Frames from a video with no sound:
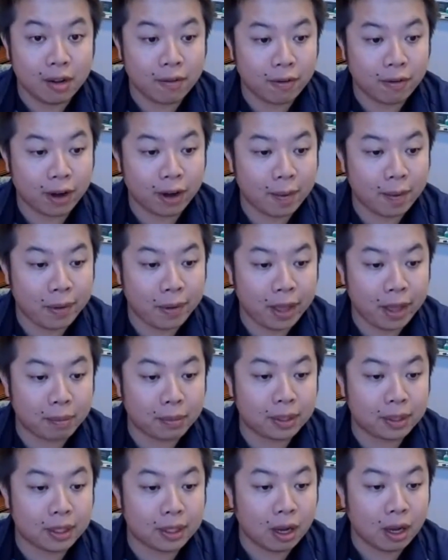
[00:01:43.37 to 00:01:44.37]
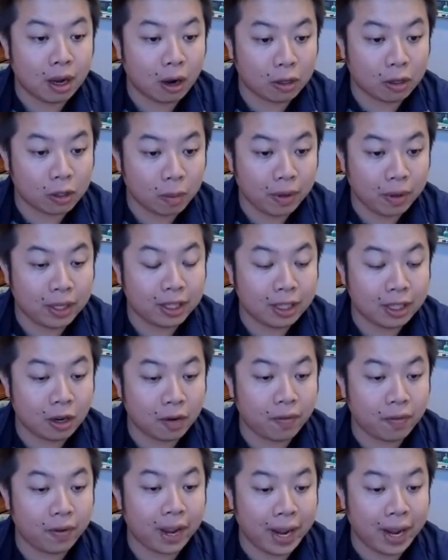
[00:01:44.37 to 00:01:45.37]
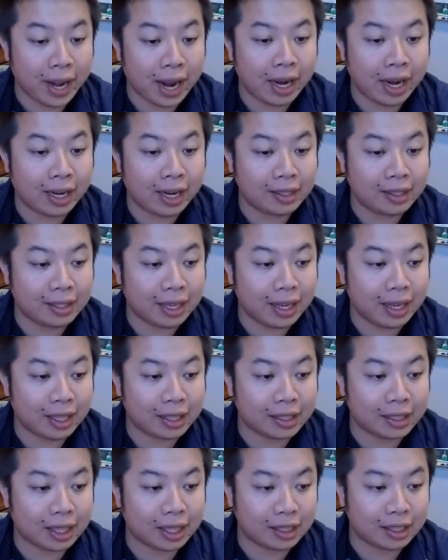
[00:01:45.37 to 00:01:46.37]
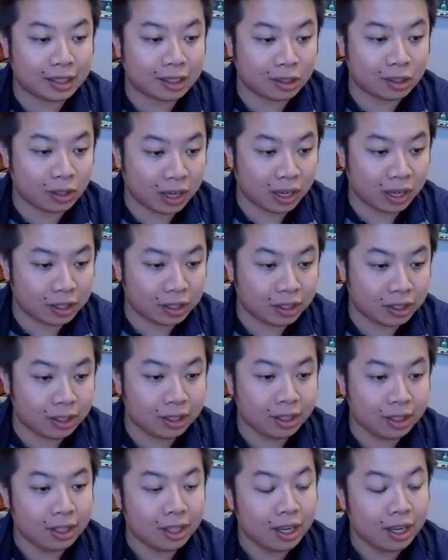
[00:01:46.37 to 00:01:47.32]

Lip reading: for IBM's automation of AI and data science strategy.